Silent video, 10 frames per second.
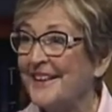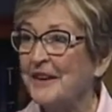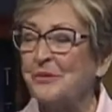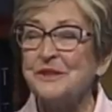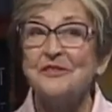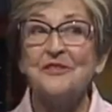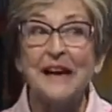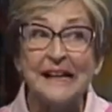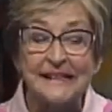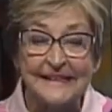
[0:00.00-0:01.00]
It was
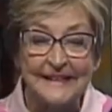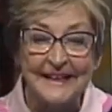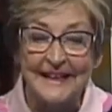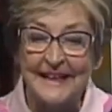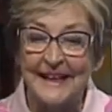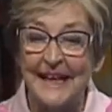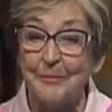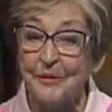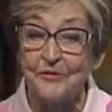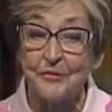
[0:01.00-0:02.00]
fascinating. He
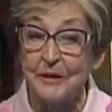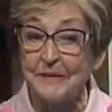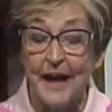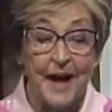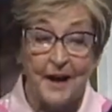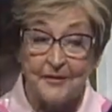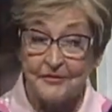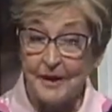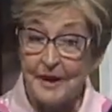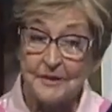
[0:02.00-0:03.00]
performed.
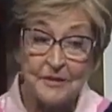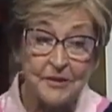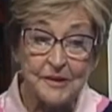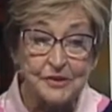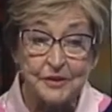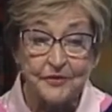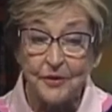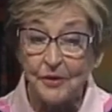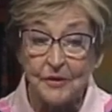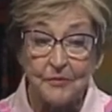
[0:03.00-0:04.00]
Father
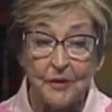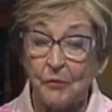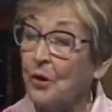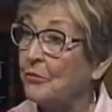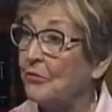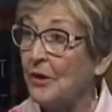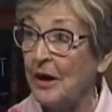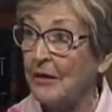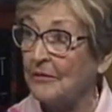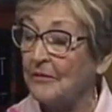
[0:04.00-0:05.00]
Christopher
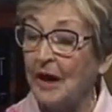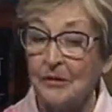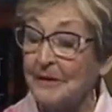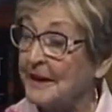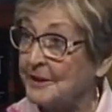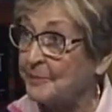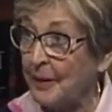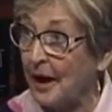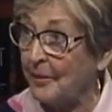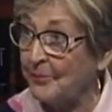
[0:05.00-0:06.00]
read his
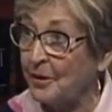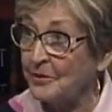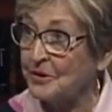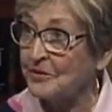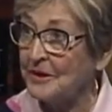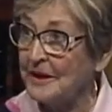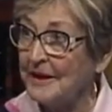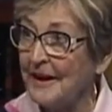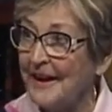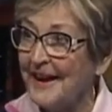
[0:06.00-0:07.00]
poetry.
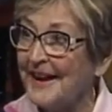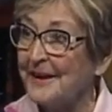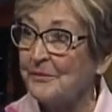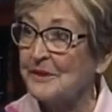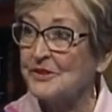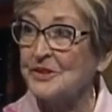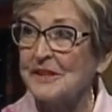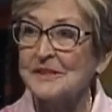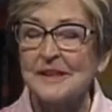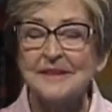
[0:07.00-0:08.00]
It was
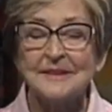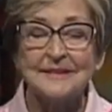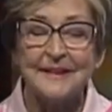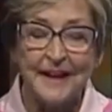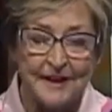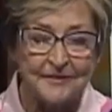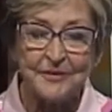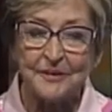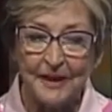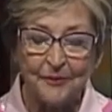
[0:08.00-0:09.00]
just a
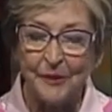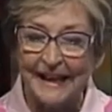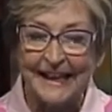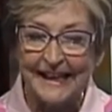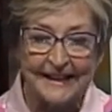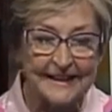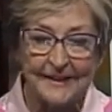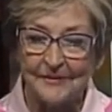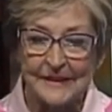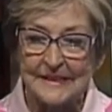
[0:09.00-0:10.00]
delightful weekend that
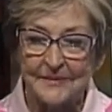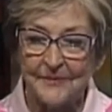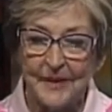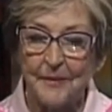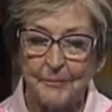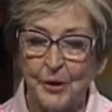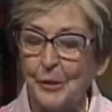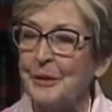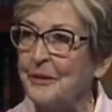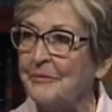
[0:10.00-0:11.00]
was a
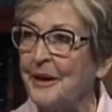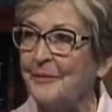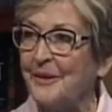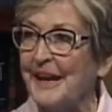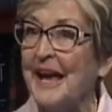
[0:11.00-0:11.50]
permanent memory.